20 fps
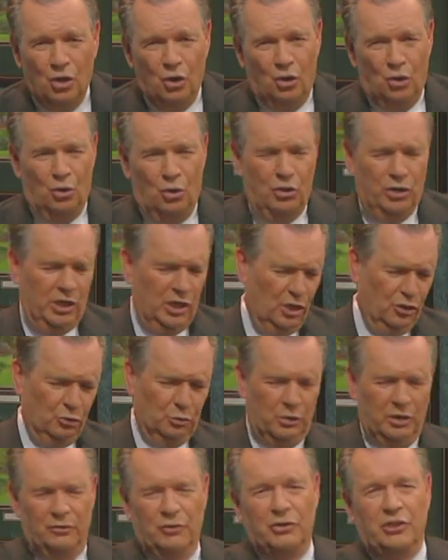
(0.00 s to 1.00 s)
Oh, yeah, I'll do
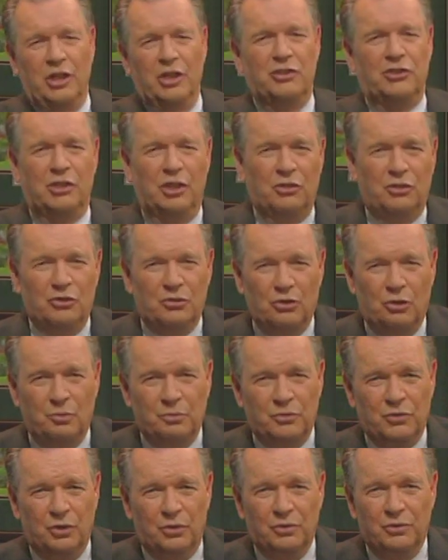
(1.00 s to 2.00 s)
whatever it takes to get this
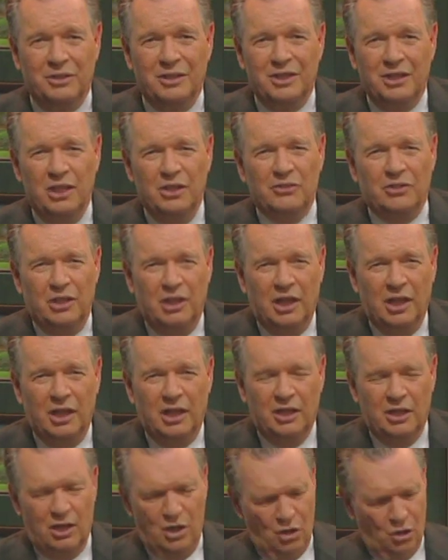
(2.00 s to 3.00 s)
home sold. It's a
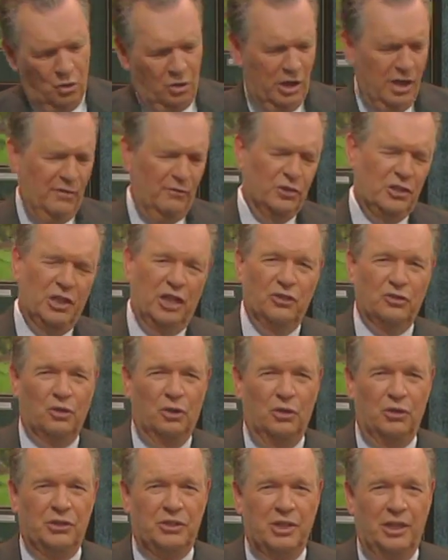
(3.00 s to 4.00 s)
lie. Oh, I advertise
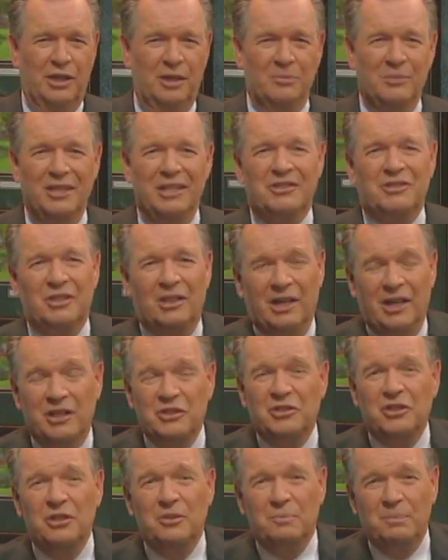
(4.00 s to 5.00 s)
all the time. It's a lie.
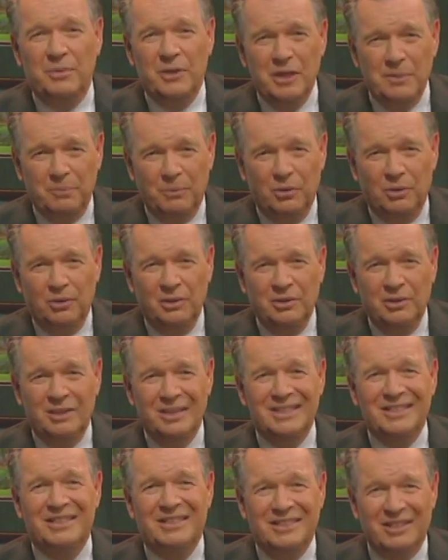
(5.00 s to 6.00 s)
See, people
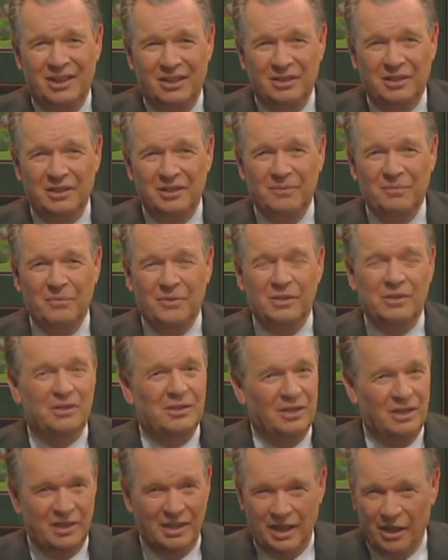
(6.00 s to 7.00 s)
in selling,
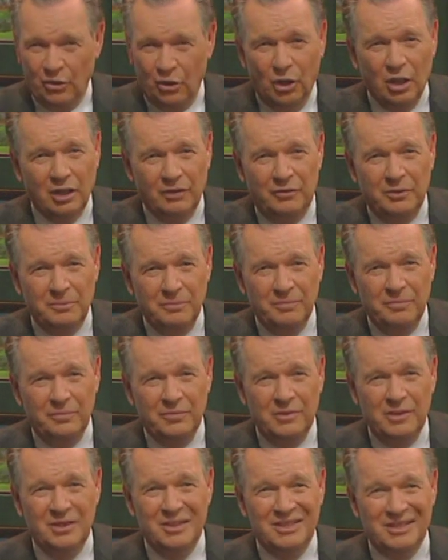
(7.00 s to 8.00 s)
not all of them,
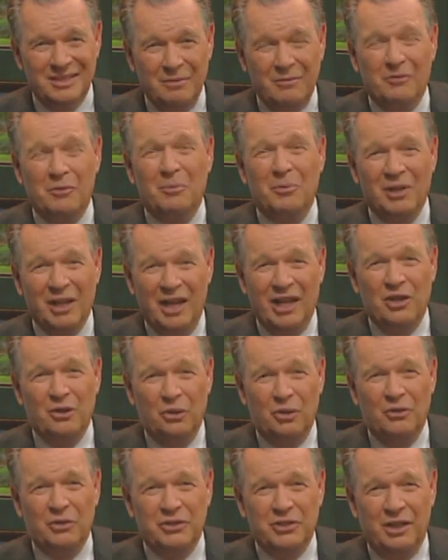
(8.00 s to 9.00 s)
some of them lie
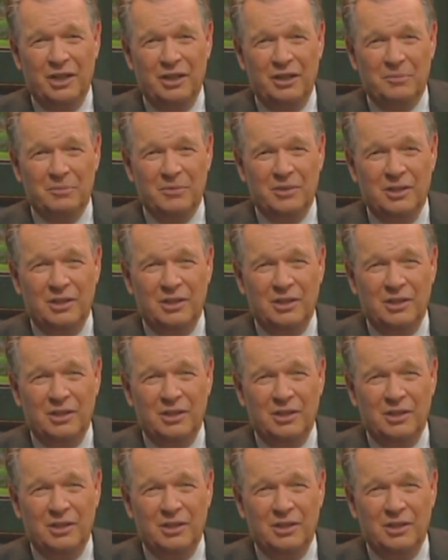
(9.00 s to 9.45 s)
all the time.